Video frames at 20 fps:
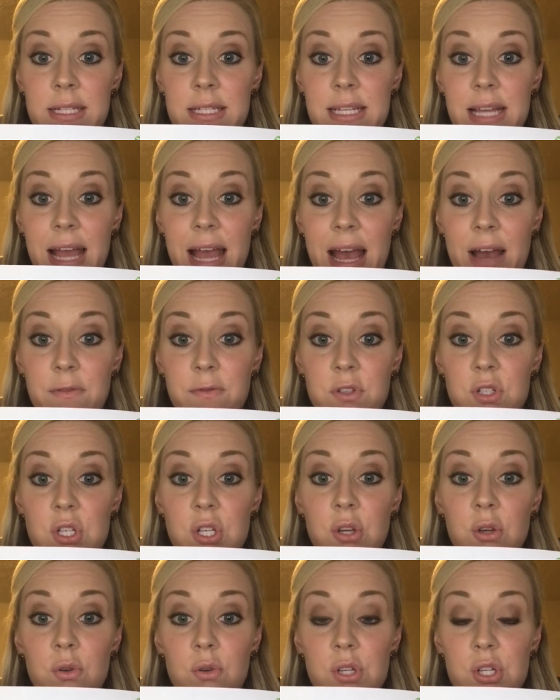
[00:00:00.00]
to have
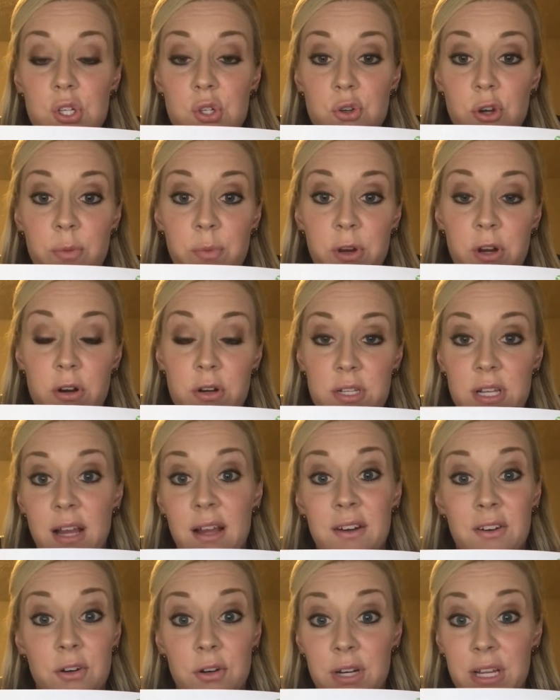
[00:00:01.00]
2 distributors
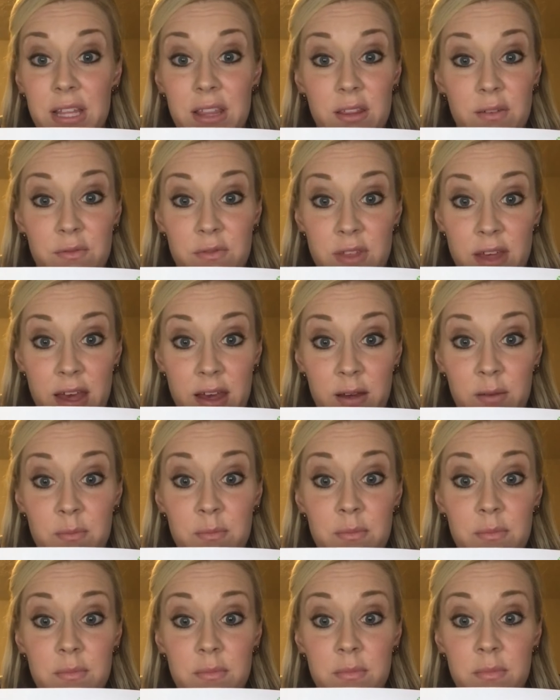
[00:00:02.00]
underneath of
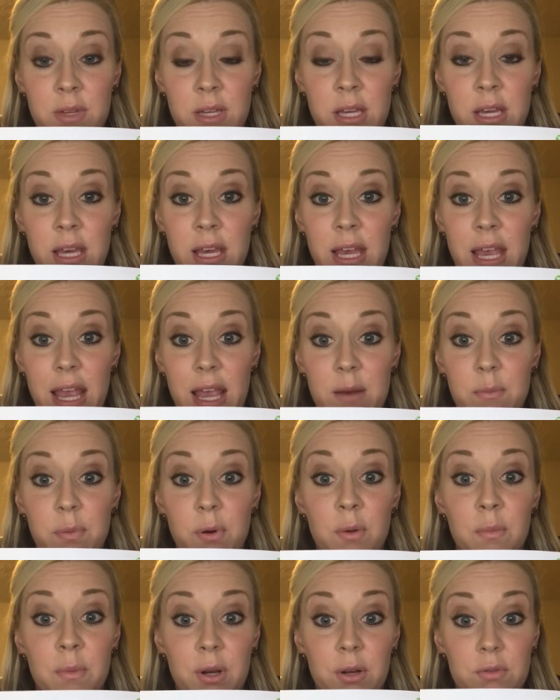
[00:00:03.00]
them and
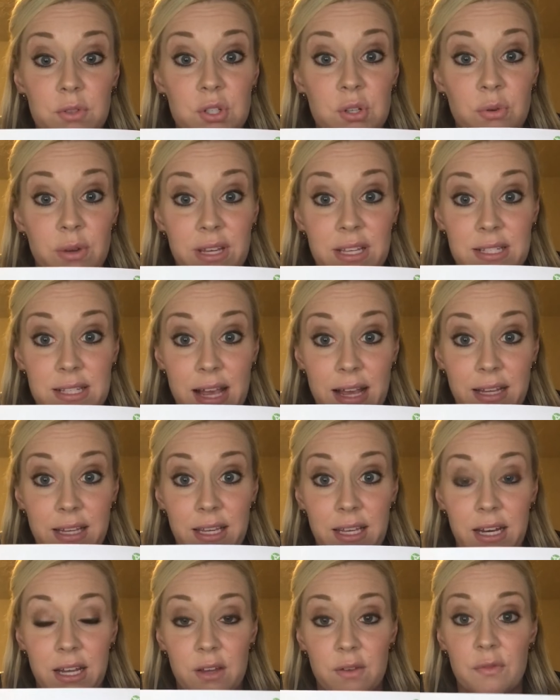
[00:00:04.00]
promote to
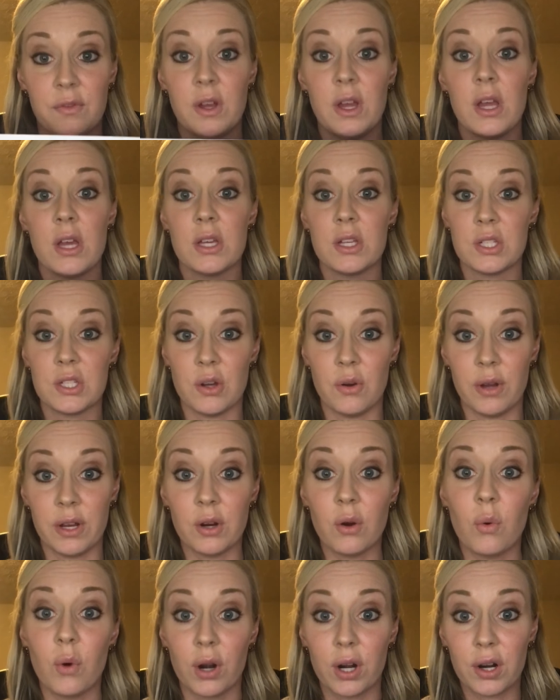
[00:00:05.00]
executive. So
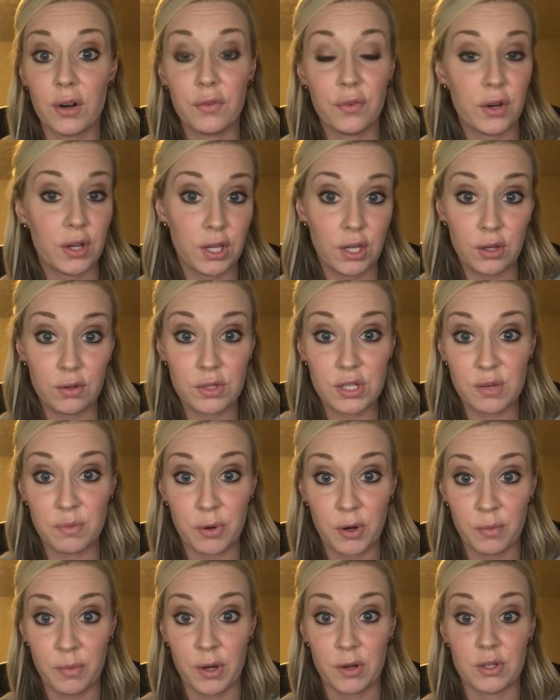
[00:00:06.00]
in order for you to
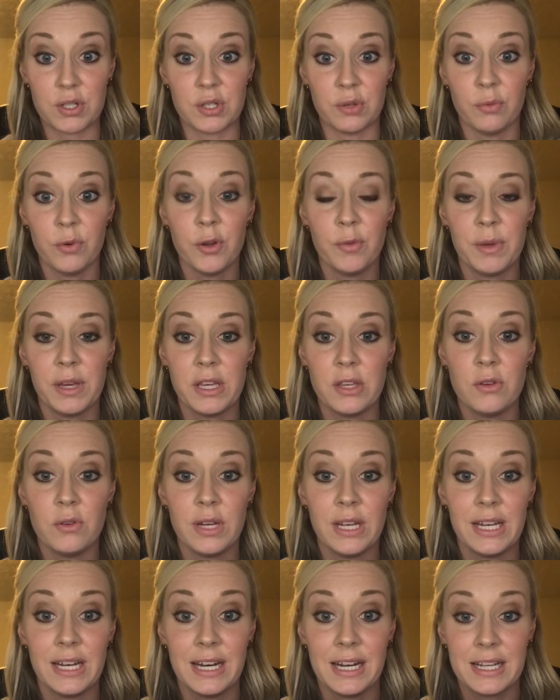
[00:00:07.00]
promote to Ruby, you
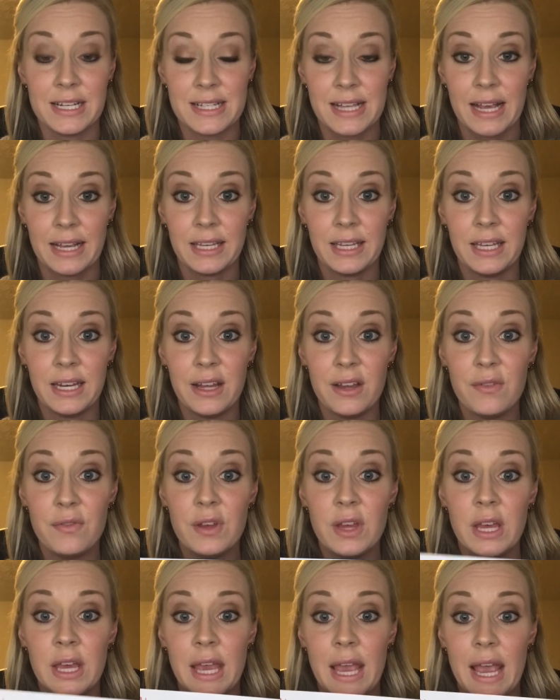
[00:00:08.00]
need an
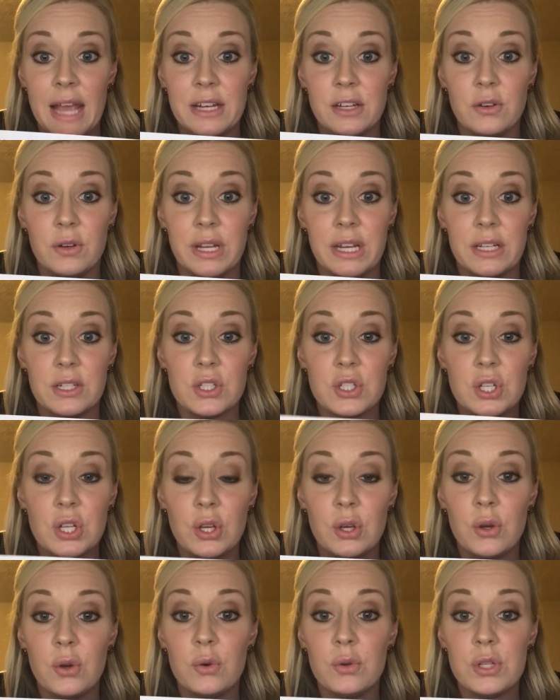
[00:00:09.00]
executive and you need
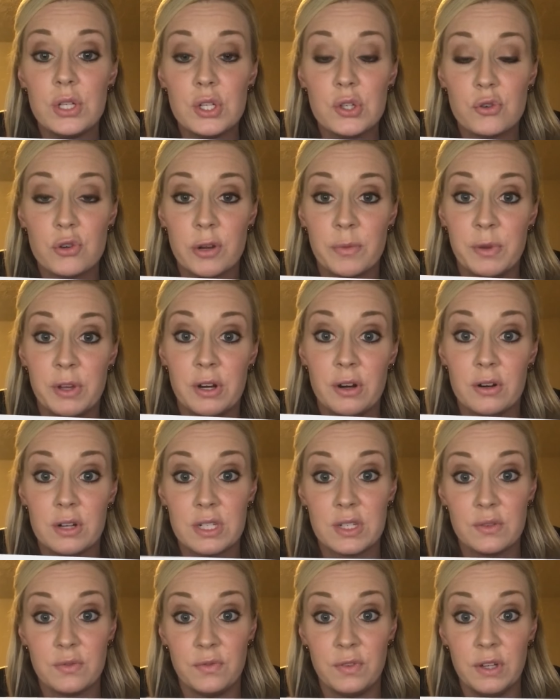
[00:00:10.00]
2
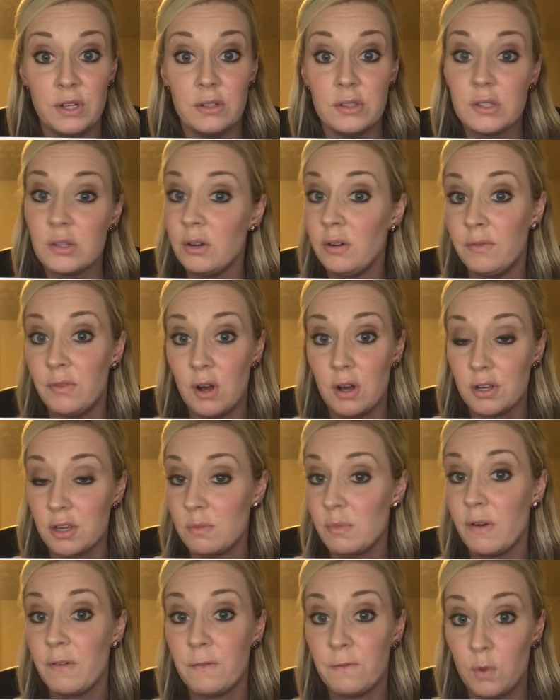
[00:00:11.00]
distributors filled to a
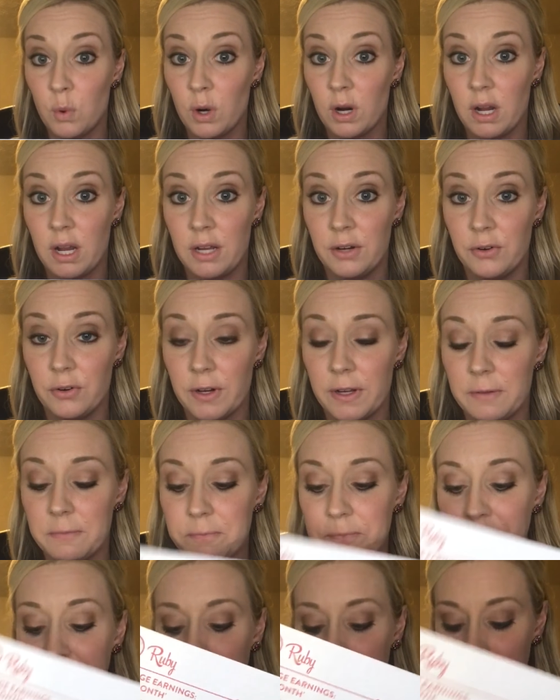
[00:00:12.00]
volume of 400.
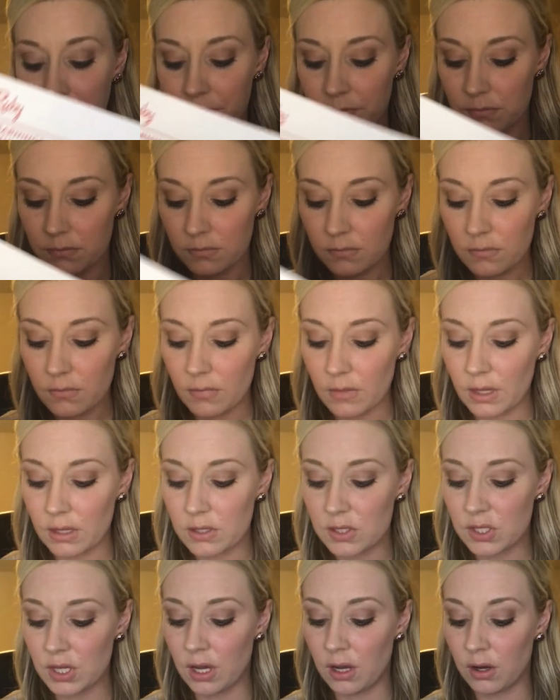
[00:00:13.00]

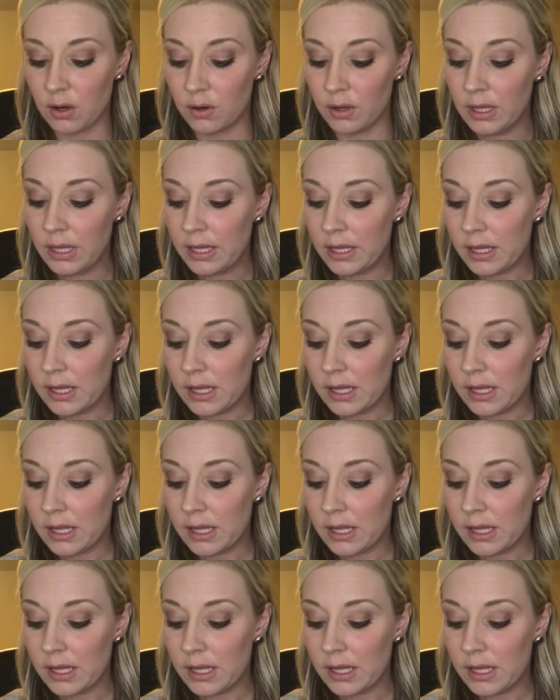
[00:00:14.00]
So